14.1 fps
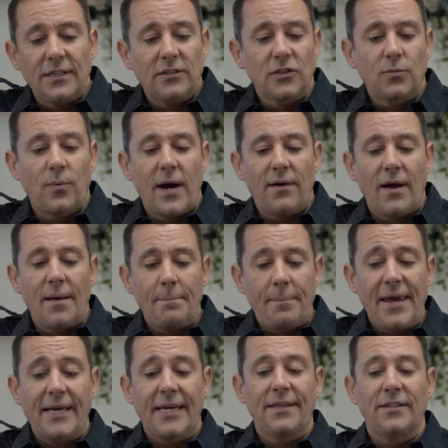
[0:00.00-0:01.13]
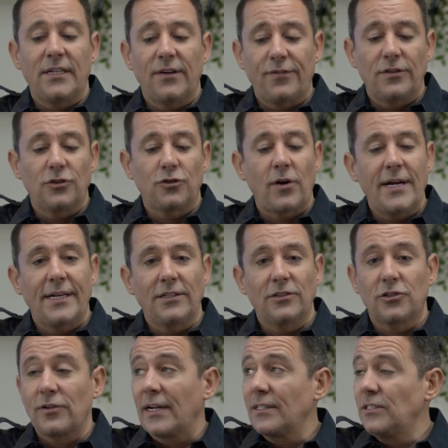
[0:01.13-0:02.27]
this is where I'm picking the different trading
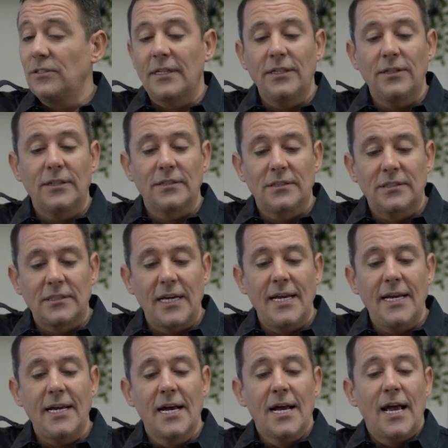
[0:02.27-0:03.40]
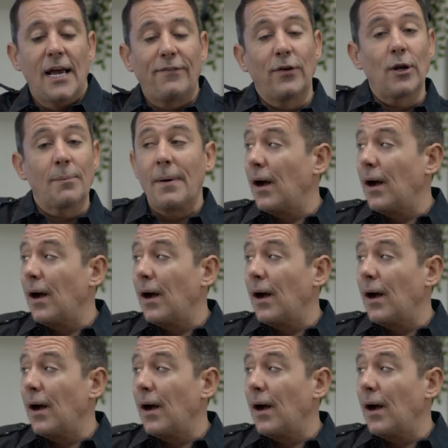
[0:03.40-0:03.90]
strategies. Now you can see, if you look